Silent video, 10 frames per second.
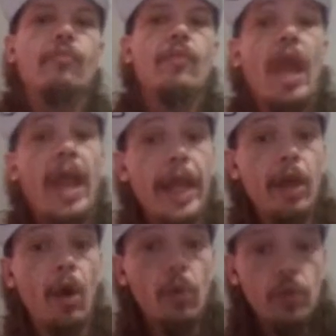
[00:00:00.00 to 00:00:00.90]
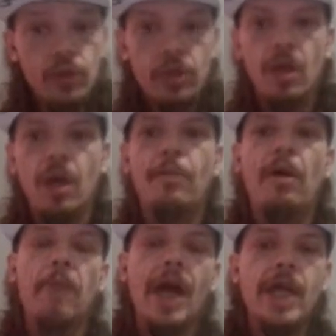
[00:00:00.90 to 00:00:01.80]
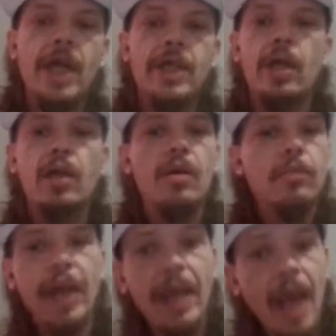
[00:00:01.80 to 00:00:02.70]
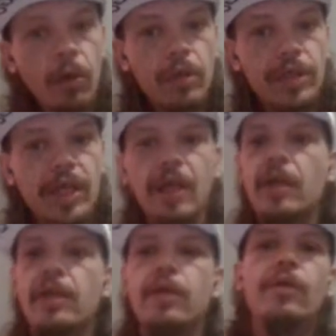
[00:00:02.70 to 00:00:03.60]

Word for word: he knows about my idea, but he not gonna say nothing.